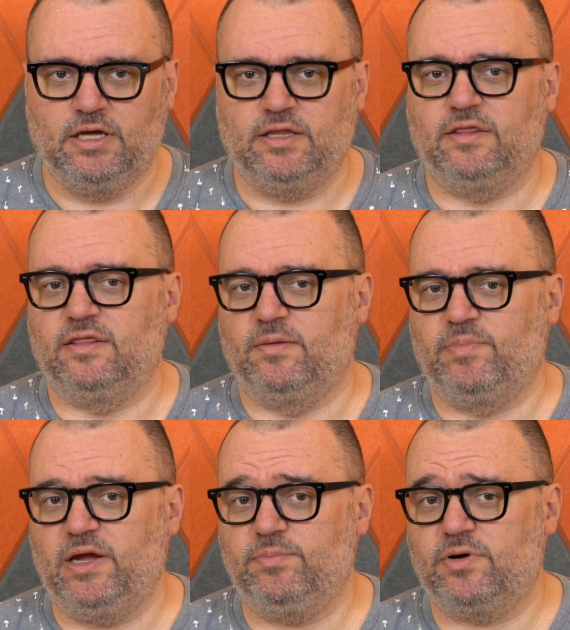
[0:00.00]
and the
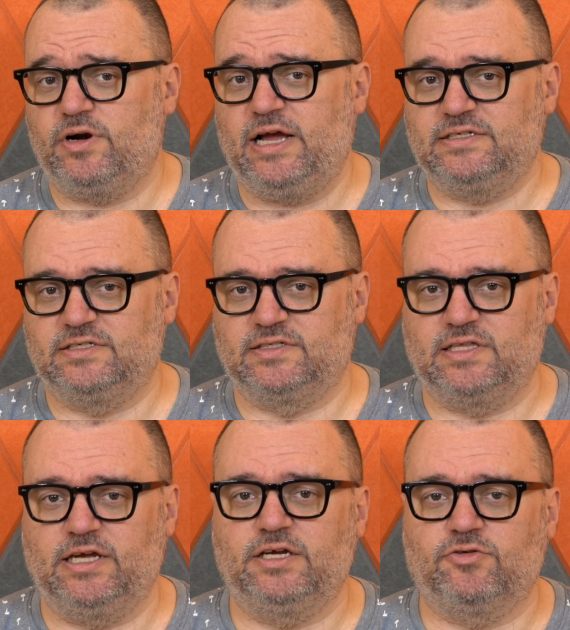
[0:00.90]
paper has a
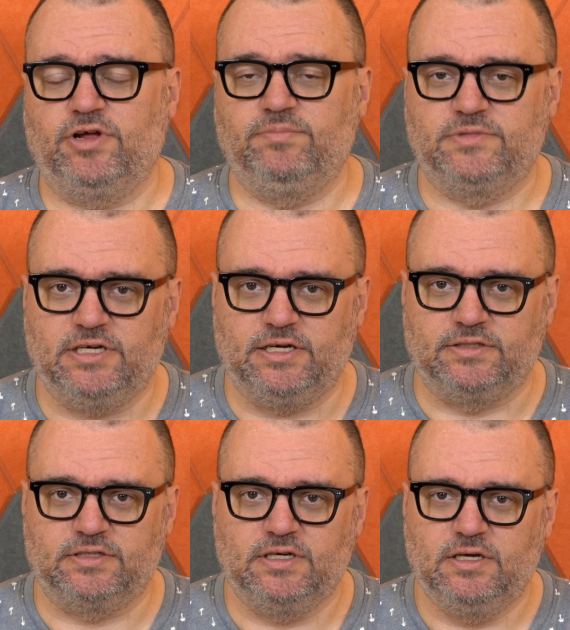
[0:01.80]
slight cream
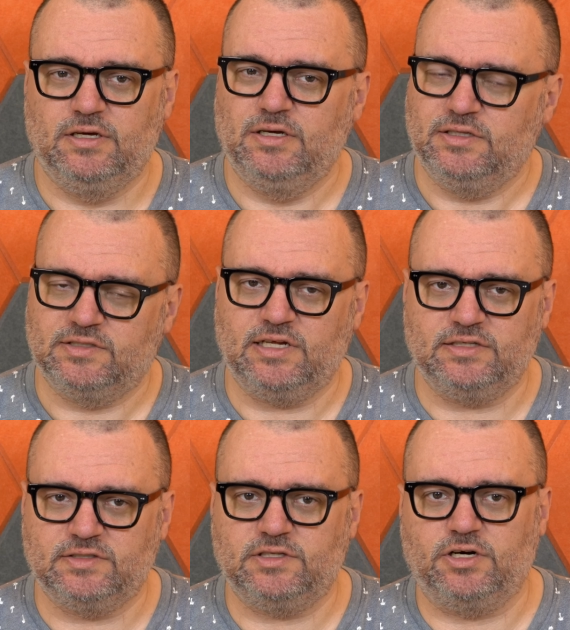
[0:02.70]
tint. It's
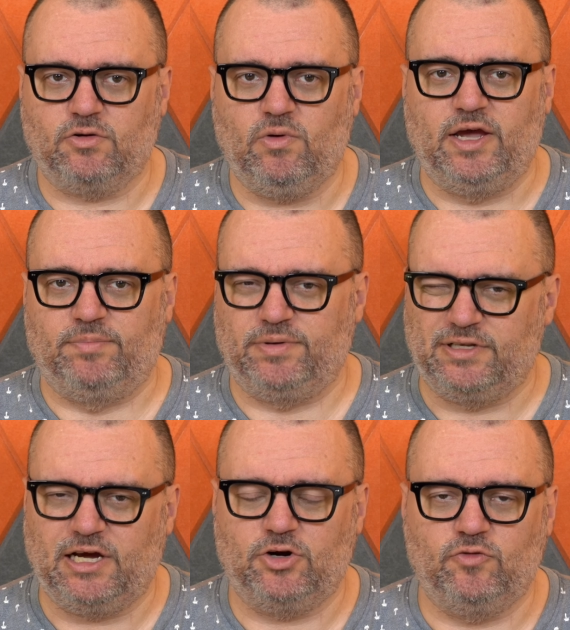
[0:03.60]
not stark white, but
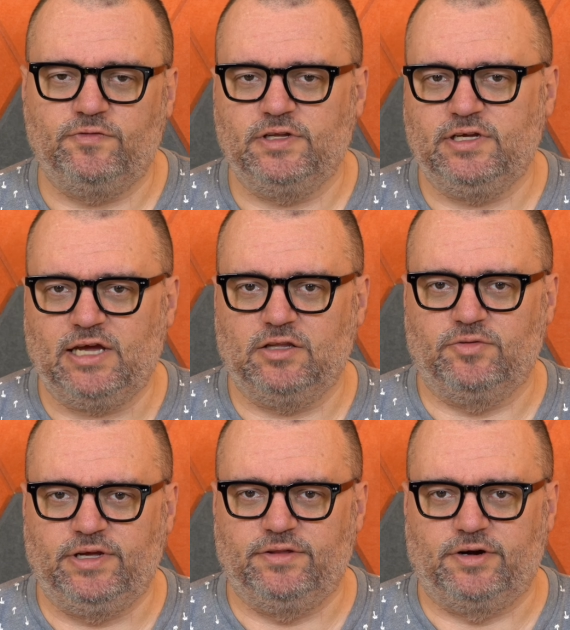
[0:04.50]
not overly
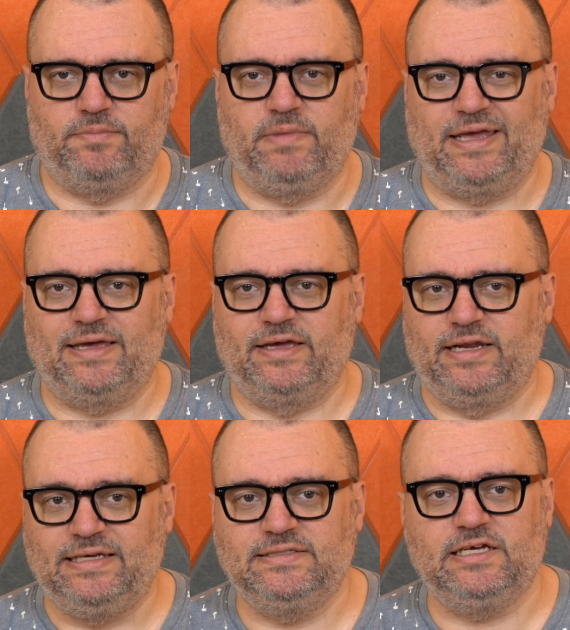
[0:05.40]
yellow either, making
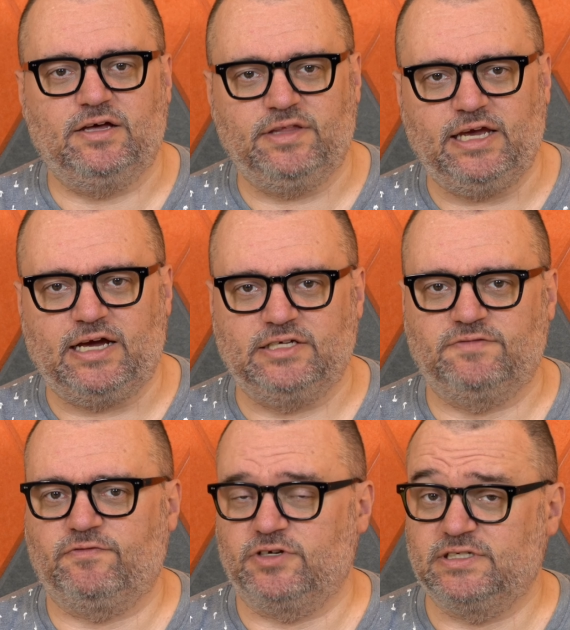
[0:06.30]
it easy on the eyes
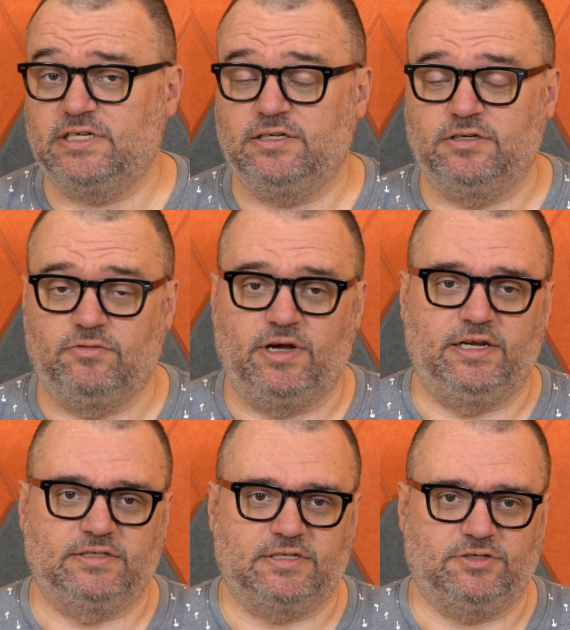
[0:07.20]
for extended
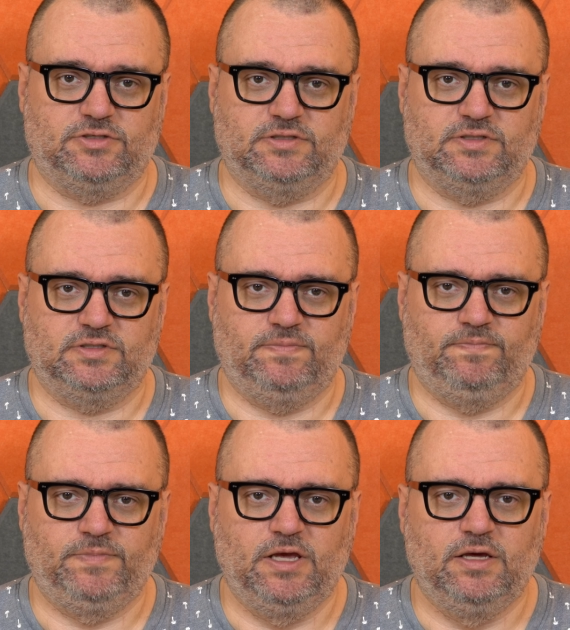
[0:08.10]
writing sessions.
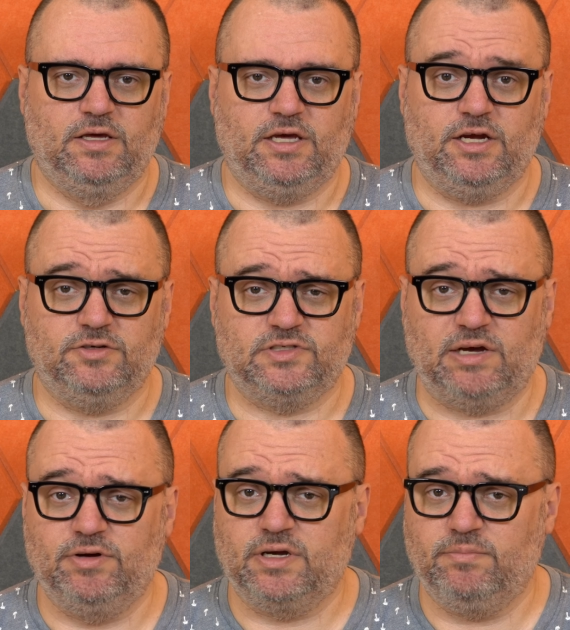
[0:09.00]
Here's how it